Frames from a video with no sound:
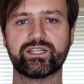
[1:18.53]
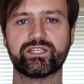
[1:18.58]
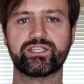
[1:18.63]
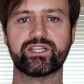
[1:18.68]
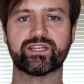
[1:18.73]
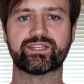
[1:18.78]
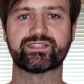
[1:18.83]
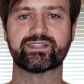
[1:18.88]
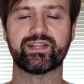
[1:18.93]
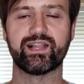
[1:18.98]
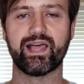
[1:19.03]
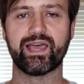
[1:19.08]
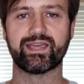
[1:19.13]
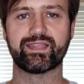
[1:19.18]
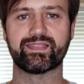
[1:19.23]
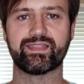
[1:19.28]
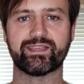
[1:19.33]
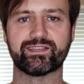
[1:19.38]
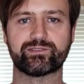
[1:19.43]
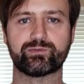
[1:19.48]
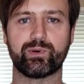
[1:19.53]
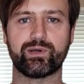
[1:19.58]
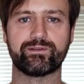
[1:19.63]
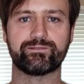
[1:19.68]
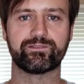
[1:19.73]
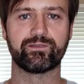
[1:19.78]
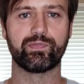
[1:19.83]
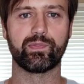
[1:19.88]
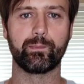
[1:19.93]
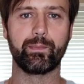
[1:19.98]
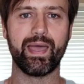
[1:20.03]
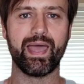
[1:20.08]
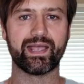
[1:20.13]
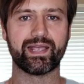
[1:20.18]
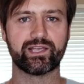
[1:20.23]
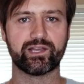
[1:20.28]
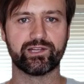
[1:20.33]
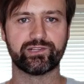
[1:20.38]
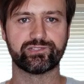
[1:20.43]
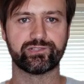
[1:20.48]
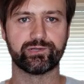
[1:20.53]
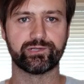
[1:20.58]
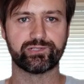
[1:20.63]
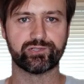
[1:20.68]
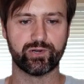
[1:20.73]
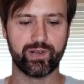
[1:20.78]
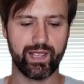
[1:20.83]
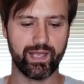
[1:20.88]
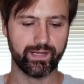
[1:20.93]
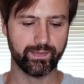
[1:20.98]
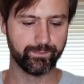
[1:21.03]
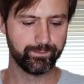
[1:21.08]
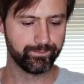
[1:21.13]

just like this one from the Backcountry Trail.